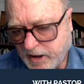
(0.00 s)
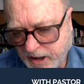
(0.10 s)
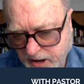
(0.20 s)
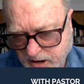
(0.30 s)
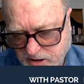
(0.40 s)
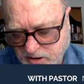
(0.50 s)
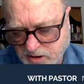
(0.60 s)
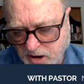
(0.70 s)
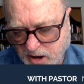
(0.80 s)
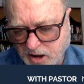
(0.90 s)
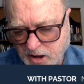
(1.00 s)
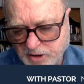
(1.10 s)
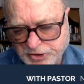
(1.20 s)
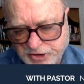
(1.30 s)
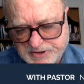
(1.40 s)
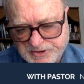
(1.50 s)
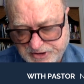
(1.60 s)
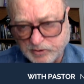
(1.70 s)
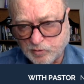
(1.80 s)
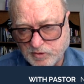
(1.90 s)
and uh, just
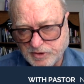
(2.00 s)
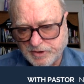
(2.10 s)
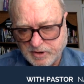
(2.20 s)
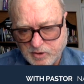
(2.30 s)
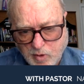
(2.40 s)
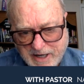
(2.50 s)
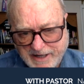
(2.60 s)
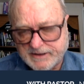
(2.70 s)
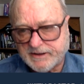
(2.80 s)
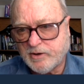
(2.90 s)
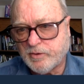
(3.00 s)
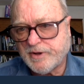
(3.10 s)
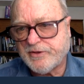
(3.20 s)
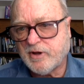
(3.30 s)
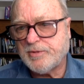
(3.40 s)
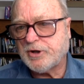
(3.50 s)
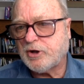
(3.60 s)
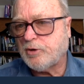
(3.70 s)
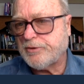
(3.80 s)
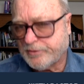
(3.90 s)
sit quietly with them and
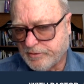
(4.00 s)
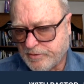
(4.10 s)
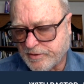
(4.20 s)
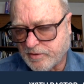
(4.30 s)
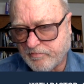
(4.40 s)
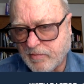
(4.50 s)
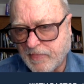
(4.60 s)
go through them.